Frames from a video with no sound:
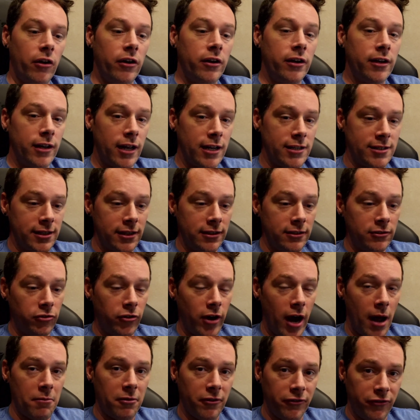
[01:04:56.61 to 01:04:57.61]
And I said,
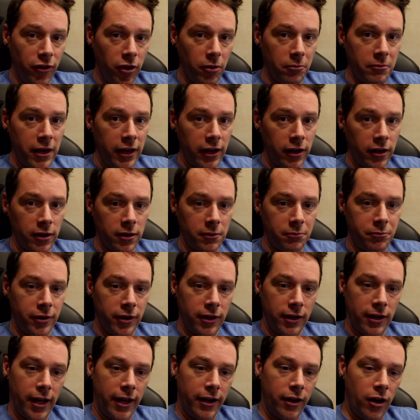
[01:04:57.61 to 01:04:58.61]
grab a voltmeter, put
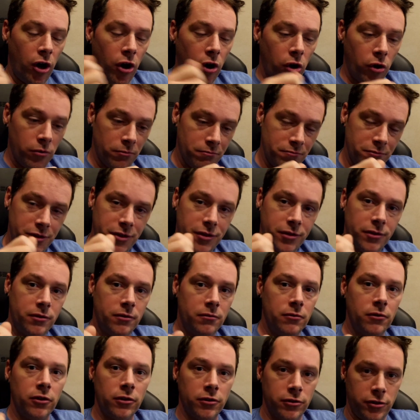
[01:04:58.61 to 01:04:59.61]
it on ohms,
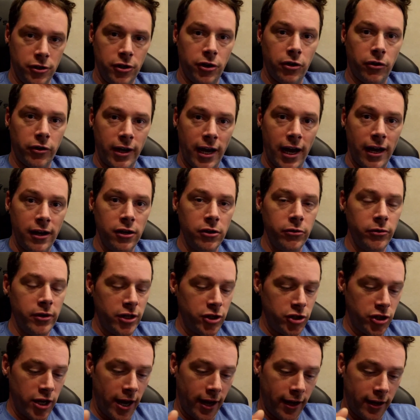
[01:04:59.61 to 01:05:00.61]
or, you know, continuity
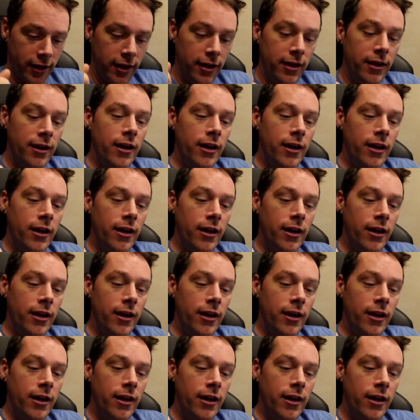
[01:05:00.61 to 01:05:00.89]
check.